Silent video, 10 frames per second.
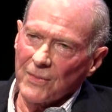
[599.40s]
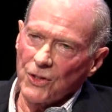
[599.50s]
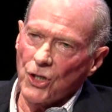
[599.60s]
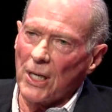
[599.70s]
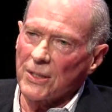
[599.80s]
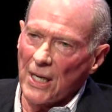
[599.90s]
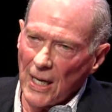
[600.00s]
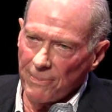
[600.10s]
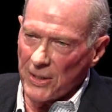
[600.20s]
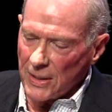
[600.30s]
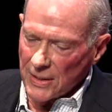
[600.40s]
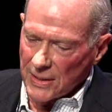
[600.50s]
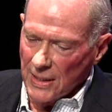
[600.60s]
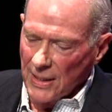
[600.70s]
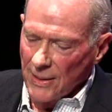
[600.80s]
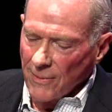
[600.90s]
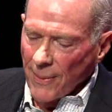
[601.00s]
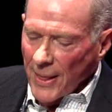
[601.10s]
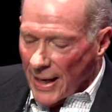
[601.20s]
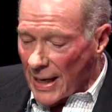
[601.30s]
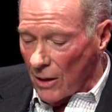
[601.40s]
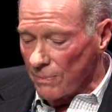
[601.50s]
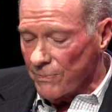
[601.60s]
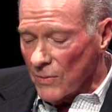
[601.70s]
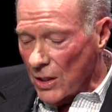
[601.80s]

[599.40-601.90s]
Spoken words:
Johns Hopkins. Anyhow,